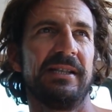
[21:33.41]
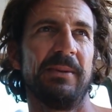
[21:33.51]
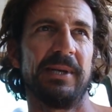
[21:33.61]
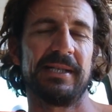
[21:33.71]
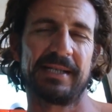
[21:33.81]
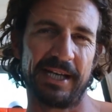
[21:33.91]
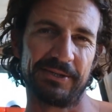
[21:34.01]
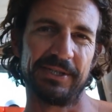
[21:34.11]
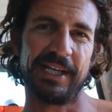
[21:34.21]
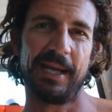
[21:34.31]
Then we can
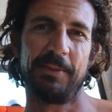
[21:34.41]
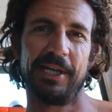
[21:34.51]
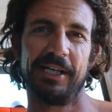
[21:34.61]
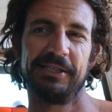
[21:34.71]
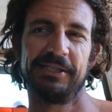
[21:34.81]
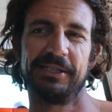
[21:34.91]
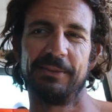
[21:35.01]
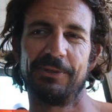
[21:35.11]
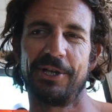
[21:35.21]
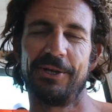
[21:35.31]
sail to Dampier and
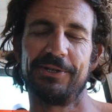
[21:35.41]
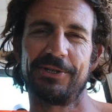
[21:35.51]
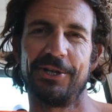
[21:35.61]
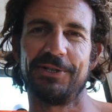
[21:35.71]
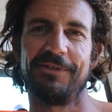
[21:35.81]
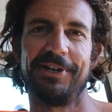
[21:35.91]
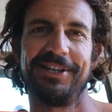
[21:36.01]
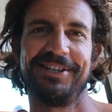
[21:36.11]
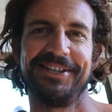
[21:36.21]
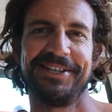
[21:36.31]
then we'll go and search for
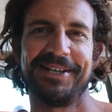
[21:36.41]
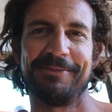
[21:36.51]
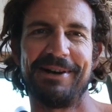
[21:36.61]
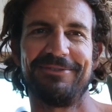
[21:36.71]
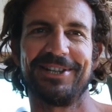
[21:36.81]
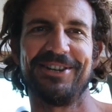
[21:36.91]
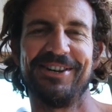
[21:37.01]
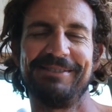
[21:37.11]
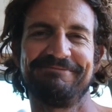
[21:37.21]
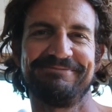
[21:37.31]
a muffler guy